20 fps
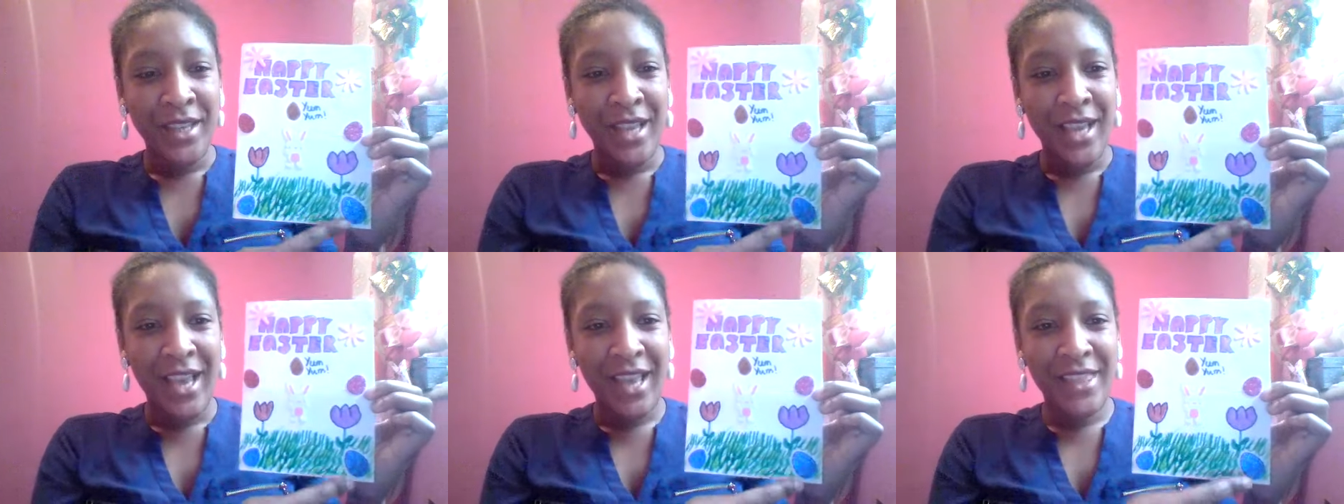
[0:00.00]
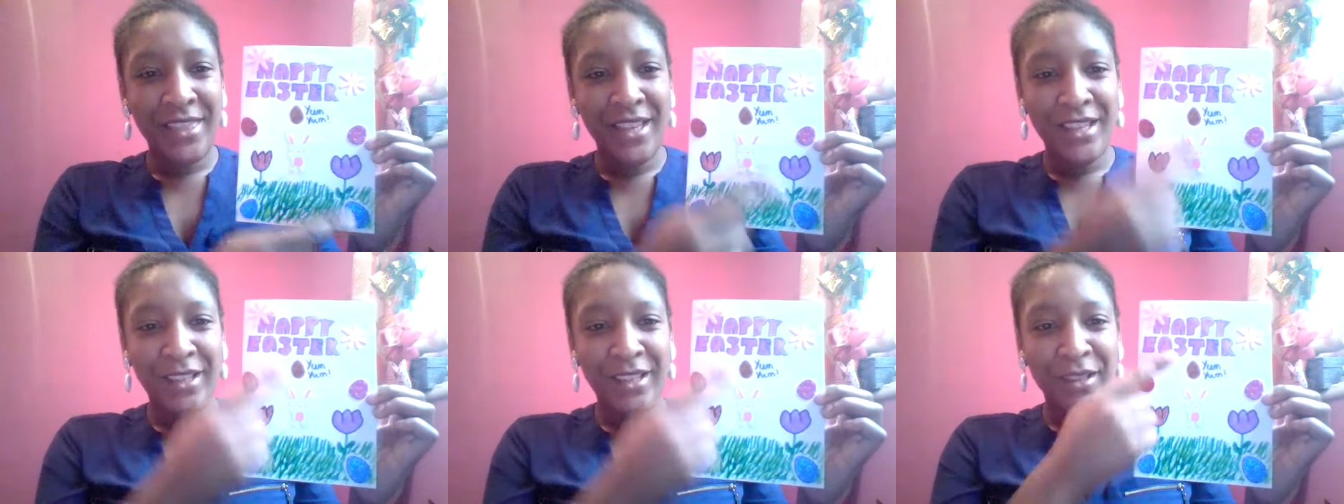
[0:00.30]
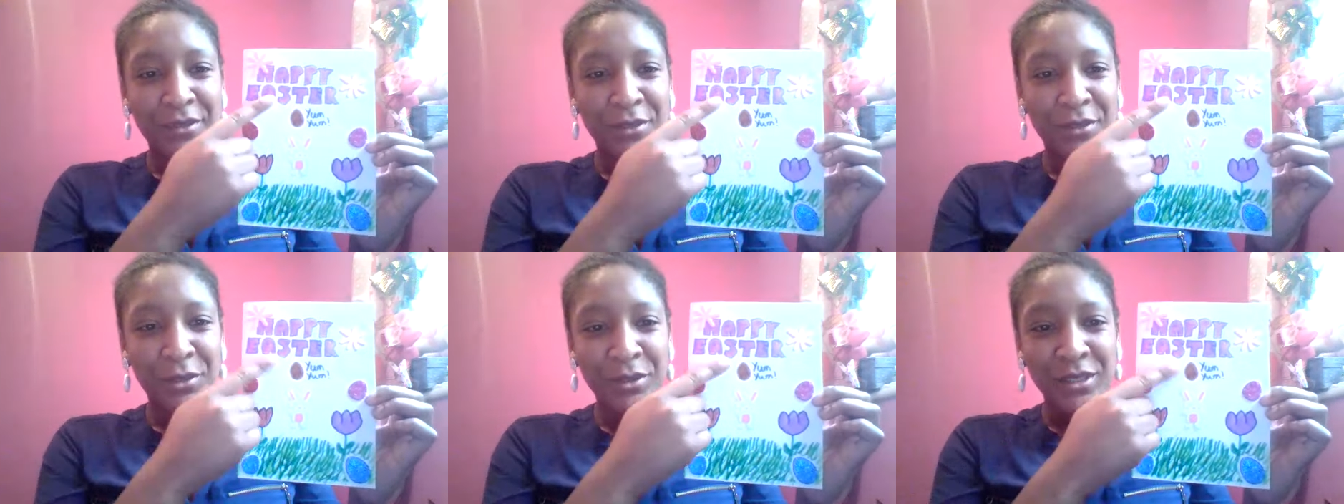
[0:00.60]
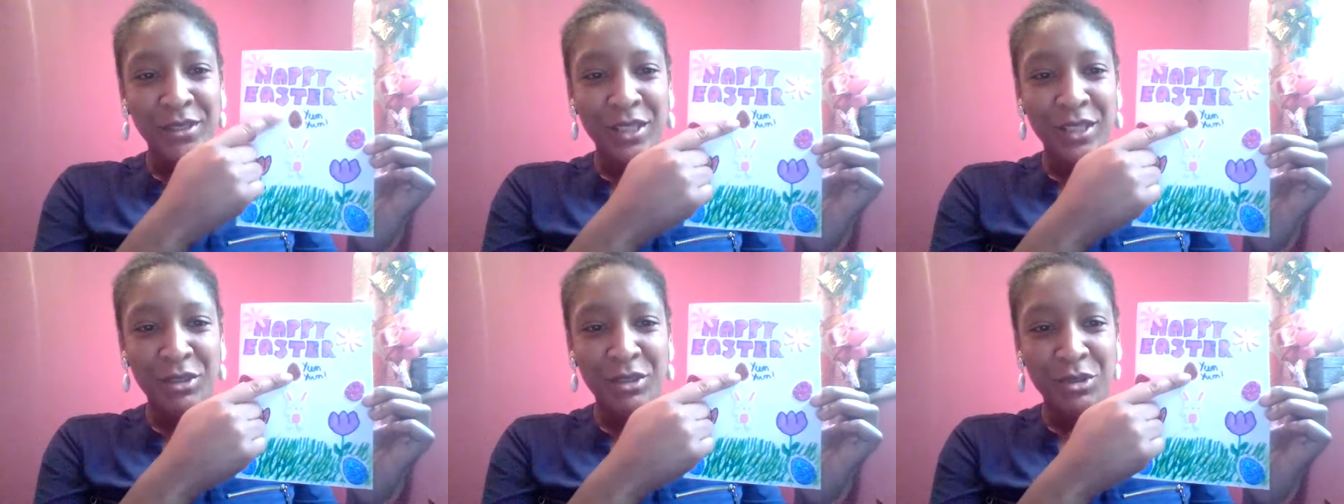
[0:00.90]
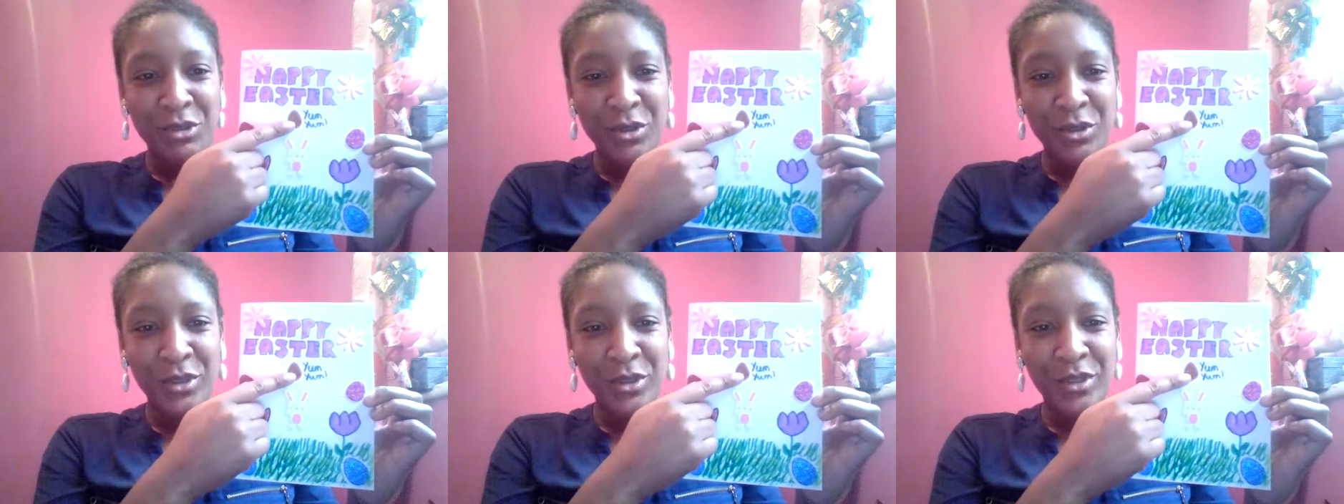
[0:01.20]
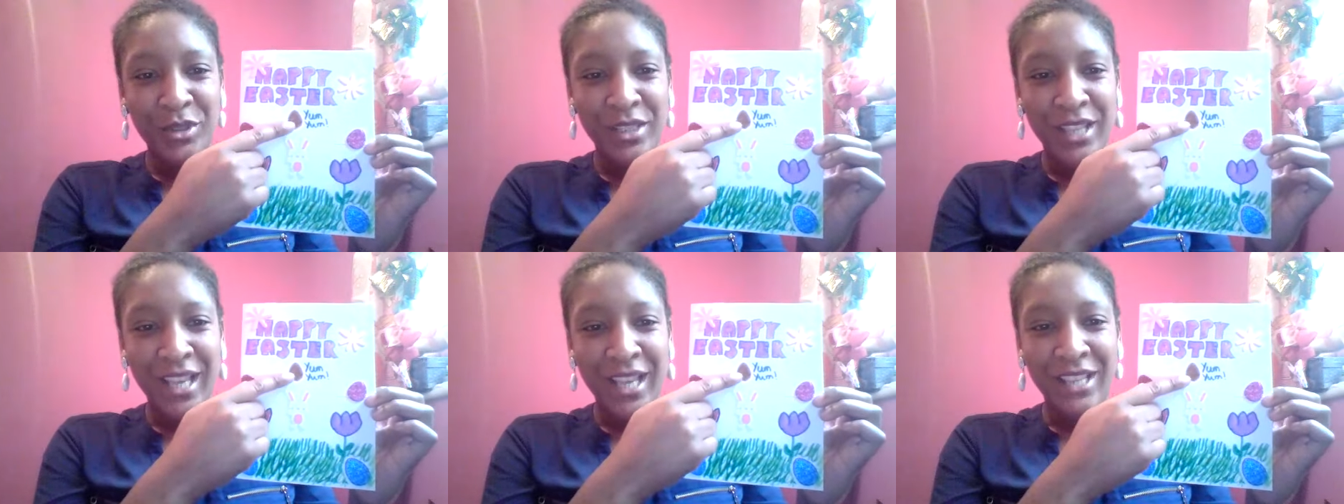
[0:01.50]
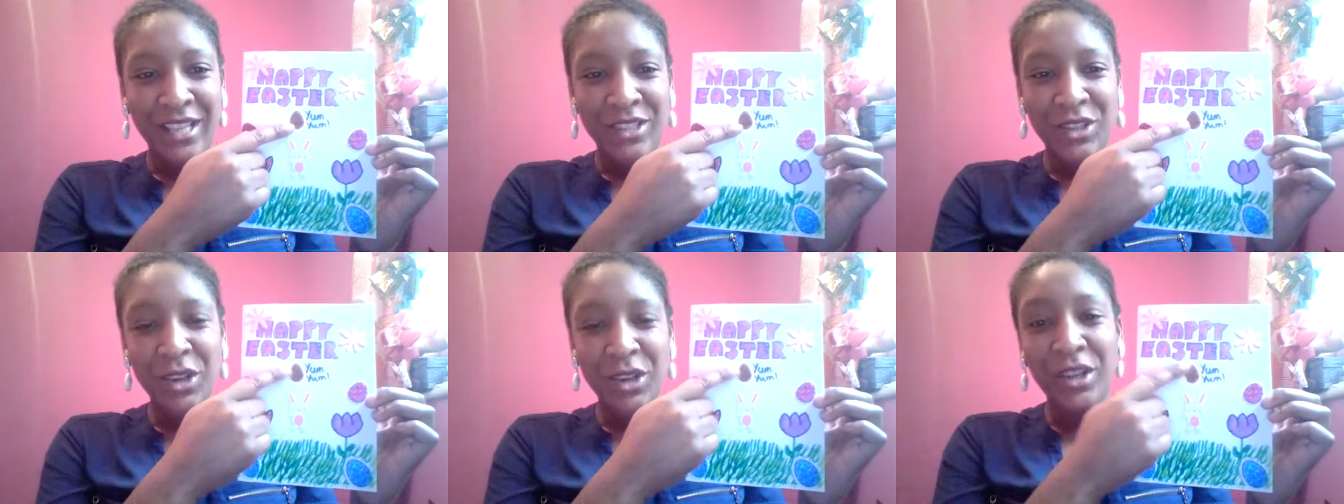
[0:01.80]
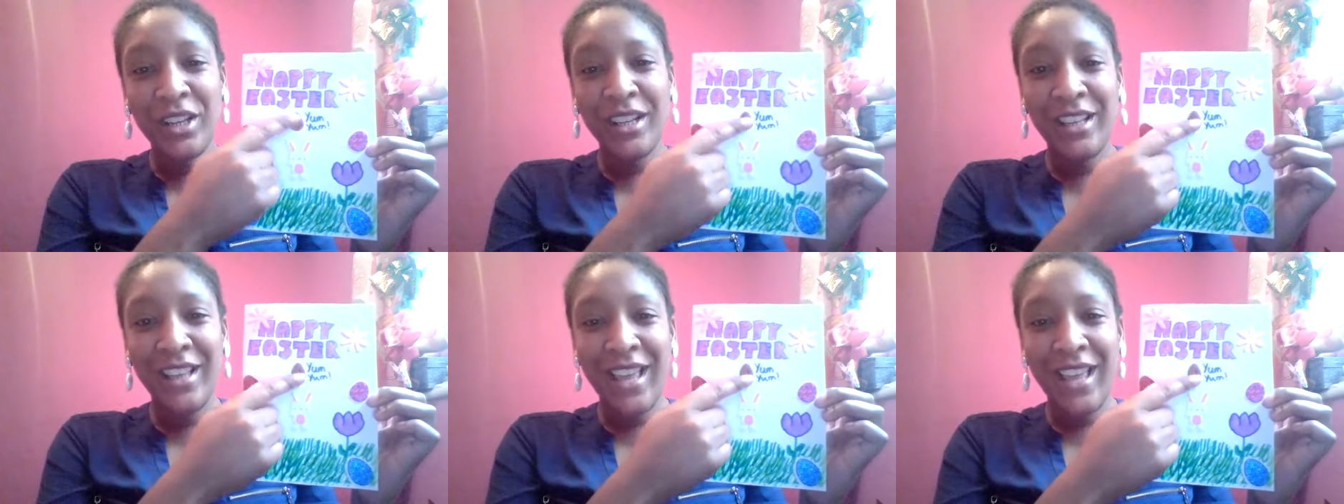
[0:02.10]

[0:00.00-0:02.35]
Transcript: and then I've also drawn a chocolate